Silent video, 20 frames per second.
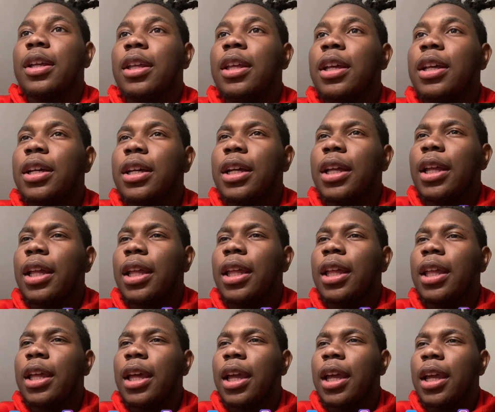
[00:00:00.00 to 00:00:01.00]
he could he
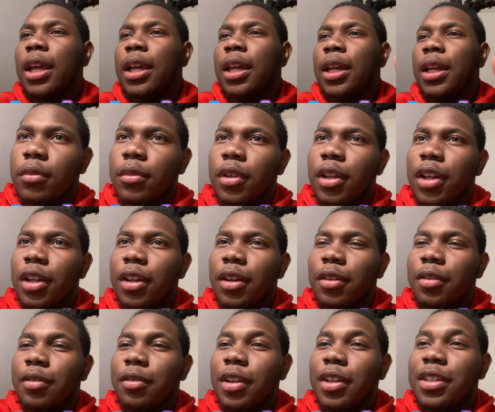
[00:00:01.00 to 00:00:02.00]
can
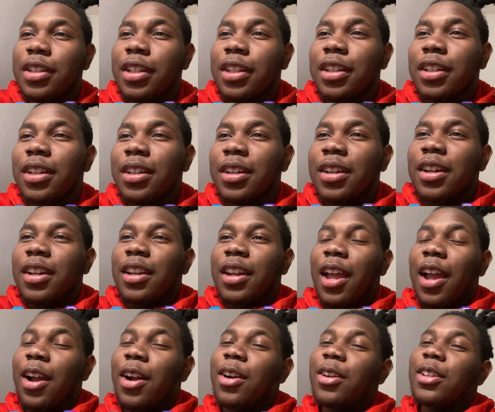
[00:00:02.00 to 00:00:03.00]
damn that's a
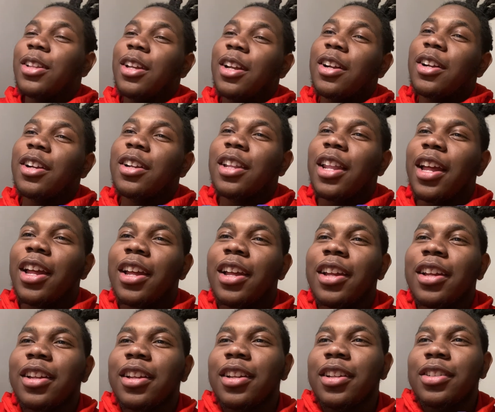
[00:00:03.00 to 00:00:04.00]
that hurt to hear like
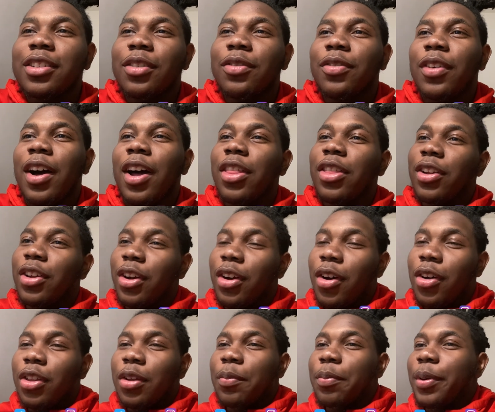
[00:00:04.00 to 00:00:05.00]
your father your
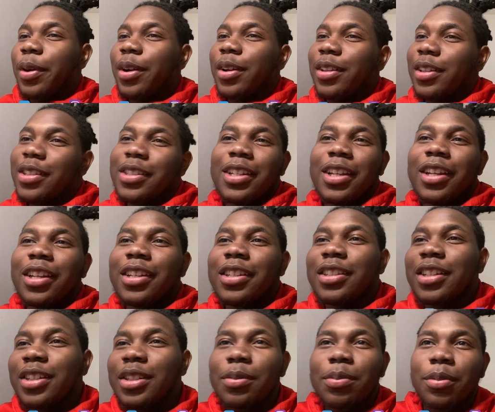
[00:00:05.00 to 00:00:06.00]
only parent say he's
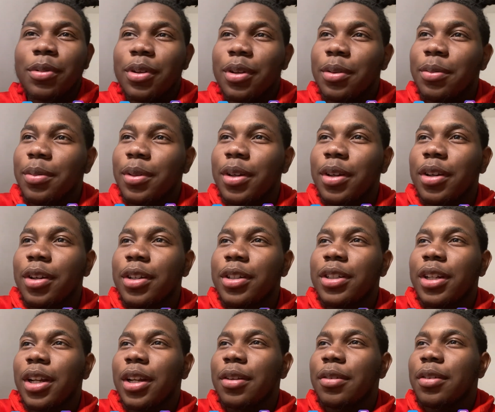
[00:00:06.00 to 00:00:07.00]
disappointed or
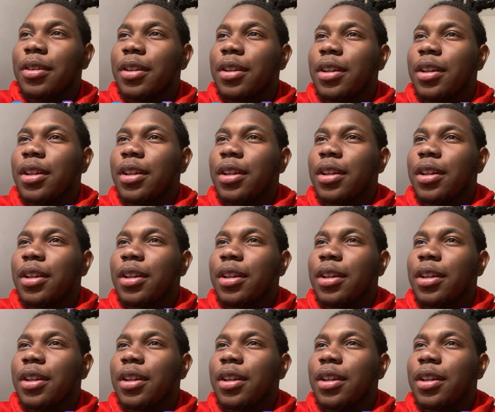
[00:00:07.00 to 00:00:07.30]
ashamed